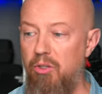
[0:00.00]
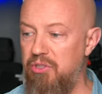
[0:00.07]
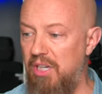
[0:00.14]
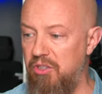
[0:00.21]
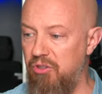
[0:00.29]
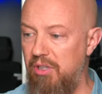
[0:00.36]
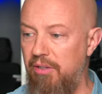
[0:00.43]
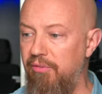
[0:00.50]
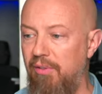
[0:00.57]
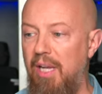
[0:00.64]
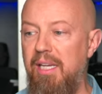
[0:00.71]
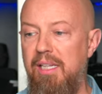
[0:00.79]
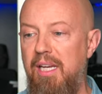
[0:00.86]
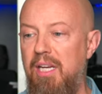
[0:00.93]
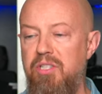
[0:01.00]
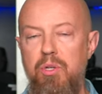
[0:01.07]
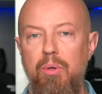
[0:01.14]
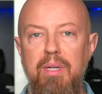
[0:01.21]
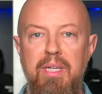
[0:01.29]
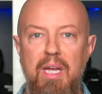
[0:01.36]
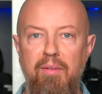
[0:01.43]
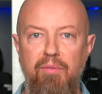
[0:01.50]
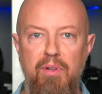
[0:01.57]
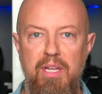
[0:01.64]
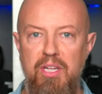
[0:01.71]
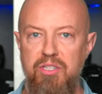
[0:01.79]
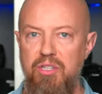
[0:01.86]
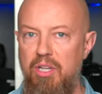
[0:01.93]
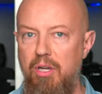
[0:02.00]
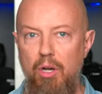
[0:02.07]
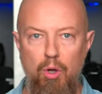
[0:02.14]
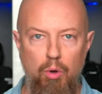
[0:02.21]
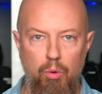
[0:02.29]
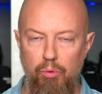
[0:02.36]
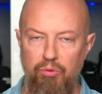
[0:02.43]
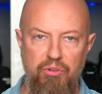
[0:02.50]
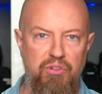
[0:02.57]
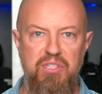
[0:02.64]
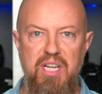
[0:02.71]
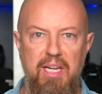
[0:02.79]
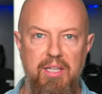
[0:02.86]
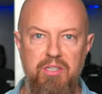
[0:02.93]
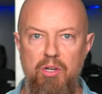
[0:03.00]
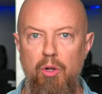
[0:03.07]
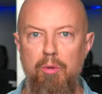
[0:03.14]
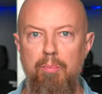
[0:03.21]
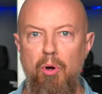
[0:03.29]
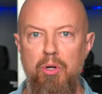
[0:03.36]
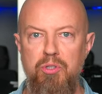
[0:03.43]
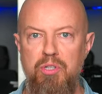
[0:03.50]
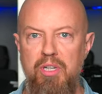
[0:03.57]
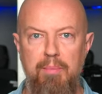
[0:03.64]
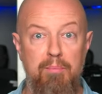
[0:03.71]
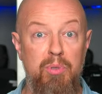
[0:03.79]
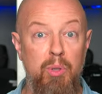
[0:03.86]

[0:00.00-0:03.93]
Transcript: There's actually a flight case you can get for this that holds the stand and all the parts in it